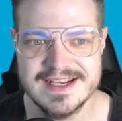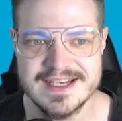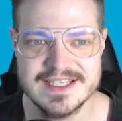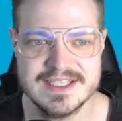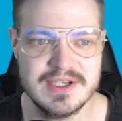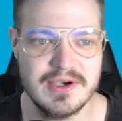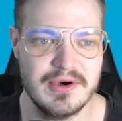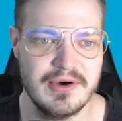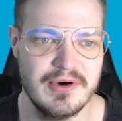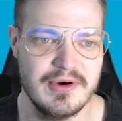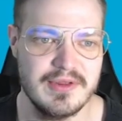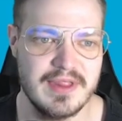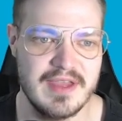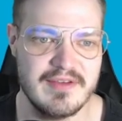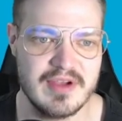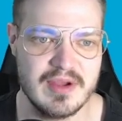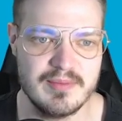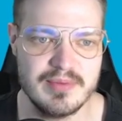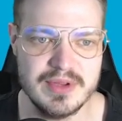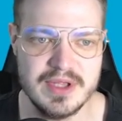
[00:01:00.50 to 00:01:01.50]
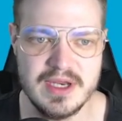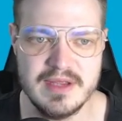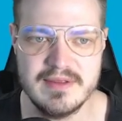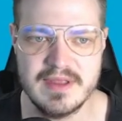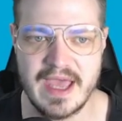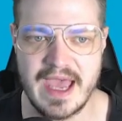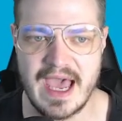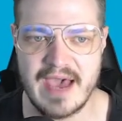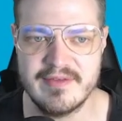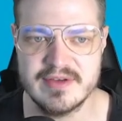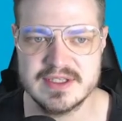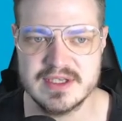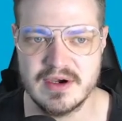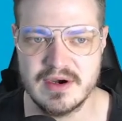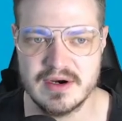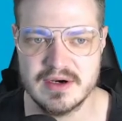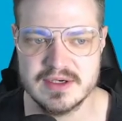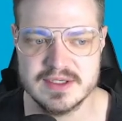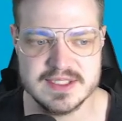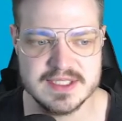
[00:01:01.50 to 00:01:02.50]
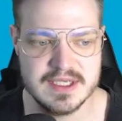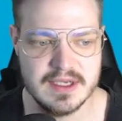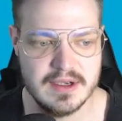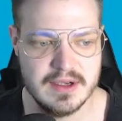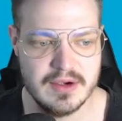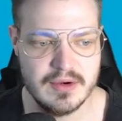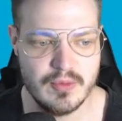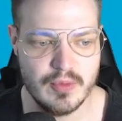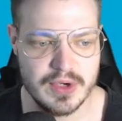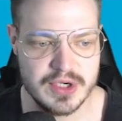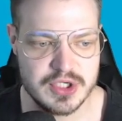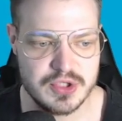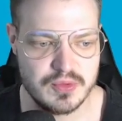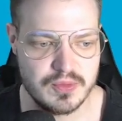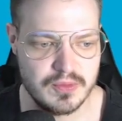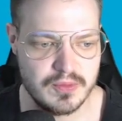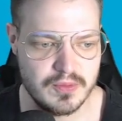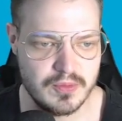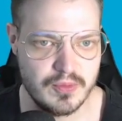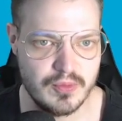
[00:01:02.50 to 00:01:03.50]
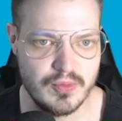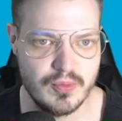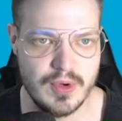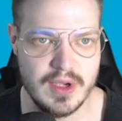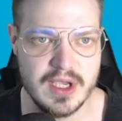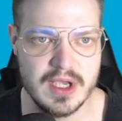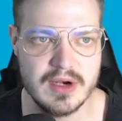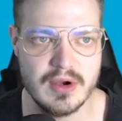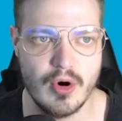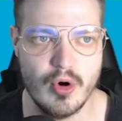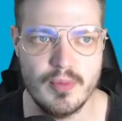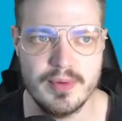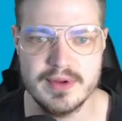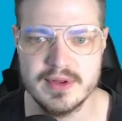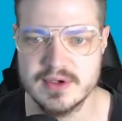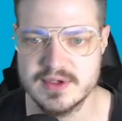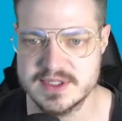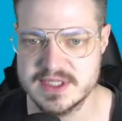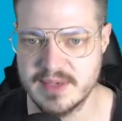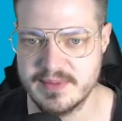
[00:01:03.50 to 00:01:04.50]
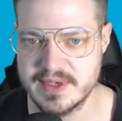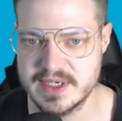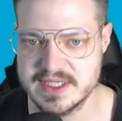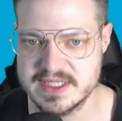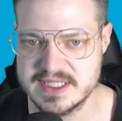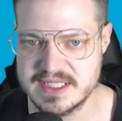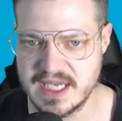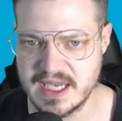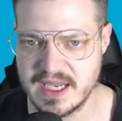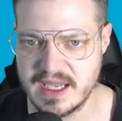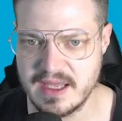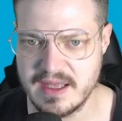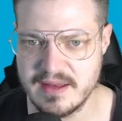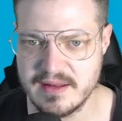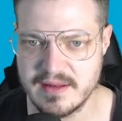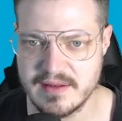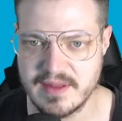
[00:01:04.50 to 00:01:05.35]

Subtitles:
So they've completed the avatars, which we can open those up in a second.